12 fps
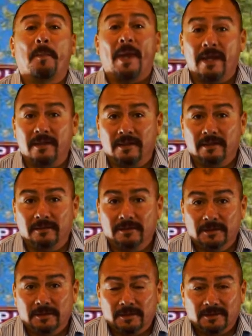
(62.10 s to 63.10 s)
pending.
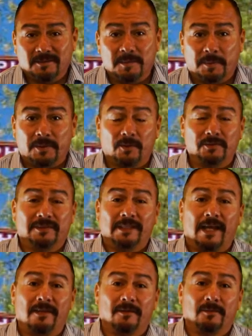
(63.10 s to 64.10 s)
So we put those
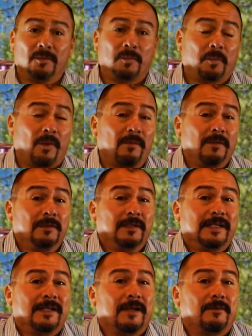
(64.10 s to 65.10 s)
together, we're probably
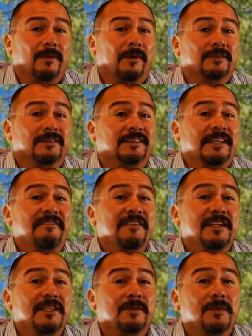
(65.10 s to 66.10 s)
looking at around
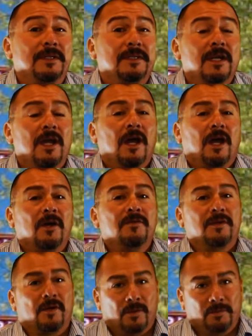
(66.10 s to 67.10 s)

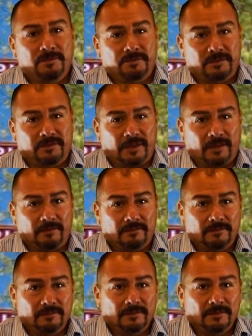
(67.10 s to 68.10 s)
7,300 homes for sale,
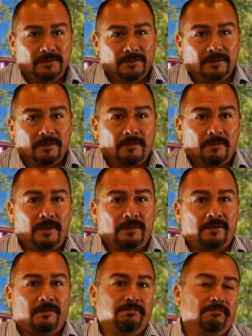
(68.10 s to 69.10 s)

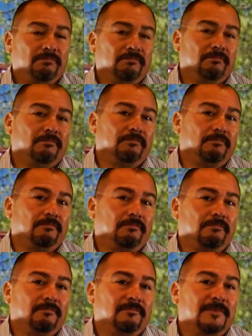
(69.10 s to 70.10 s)
which
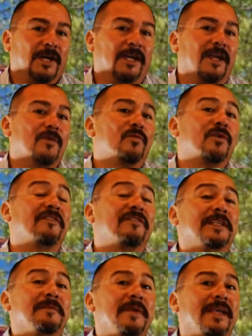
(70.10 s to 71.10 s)
again,
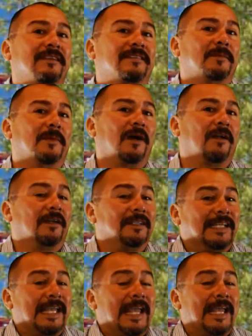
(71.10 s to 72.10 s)
roughly makes
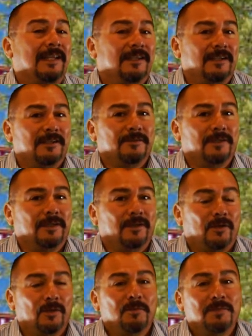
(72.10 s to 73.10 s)
about a 800
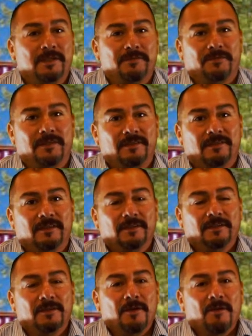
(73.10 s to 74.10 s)
home difference
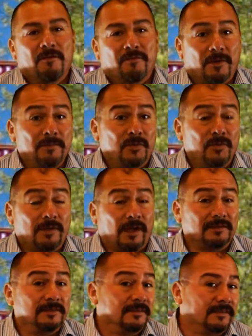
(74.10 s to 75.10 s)
from
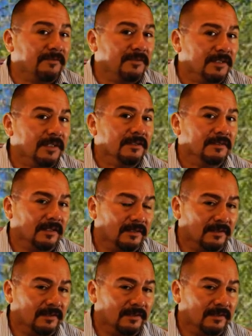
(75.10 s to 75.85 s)
2017 to